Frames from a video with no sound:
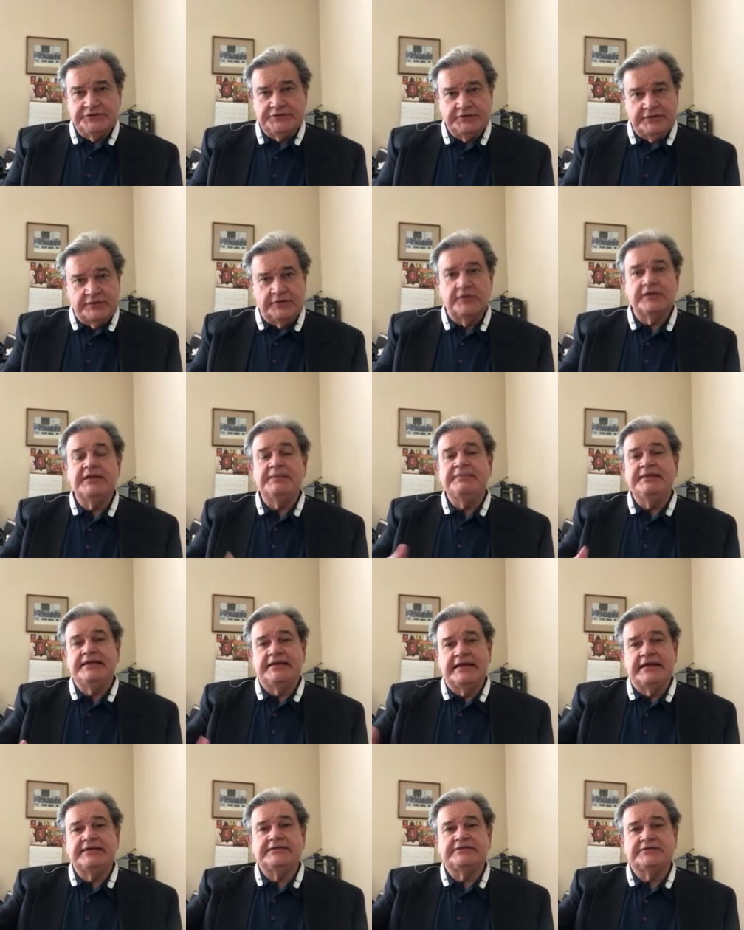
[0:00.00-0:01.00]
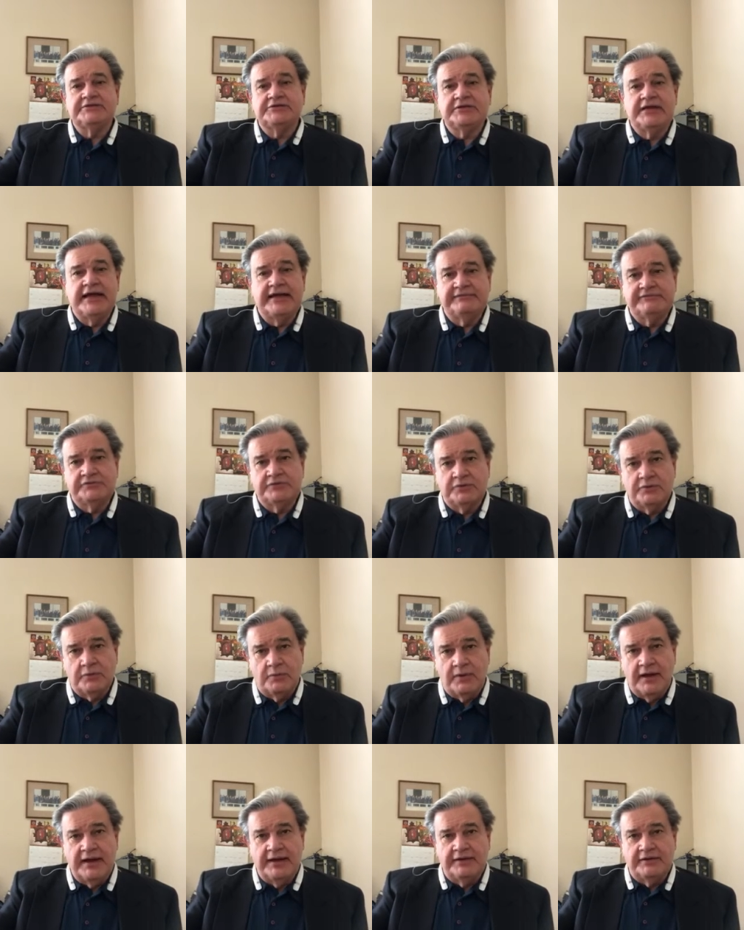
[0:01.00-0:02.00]
You can only be nice after a
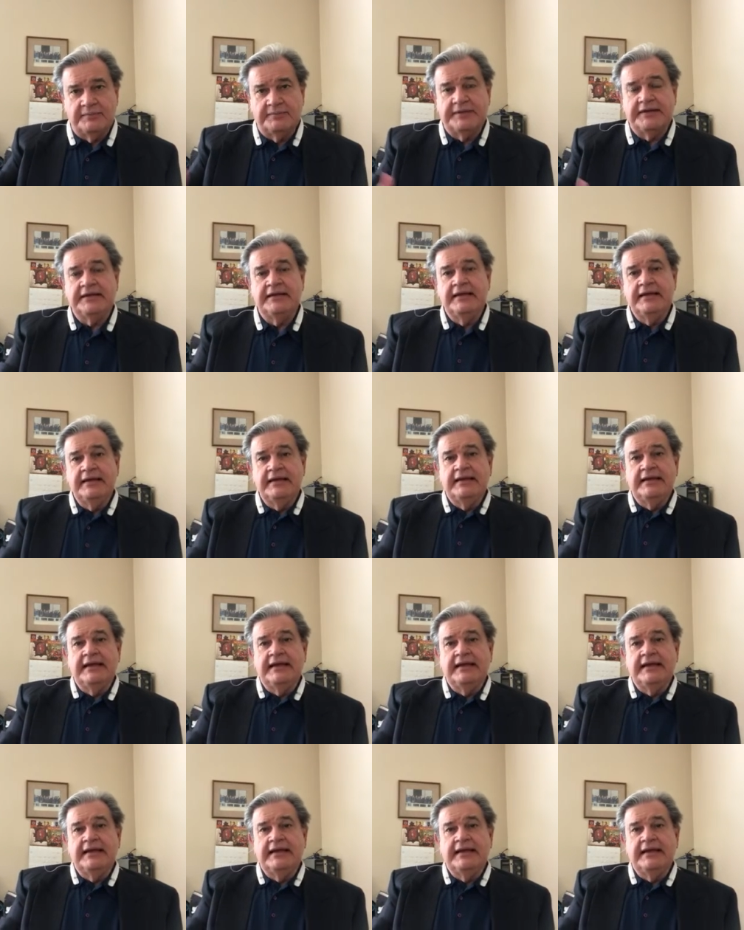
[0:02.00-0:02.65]
while, but